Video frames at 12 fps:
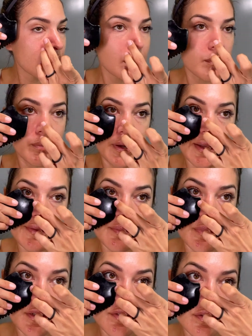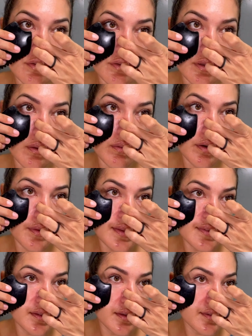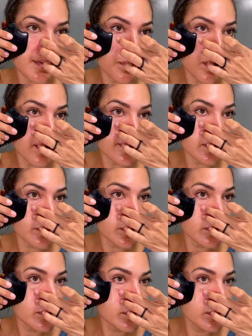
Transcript: but as much stone on the skin as possible.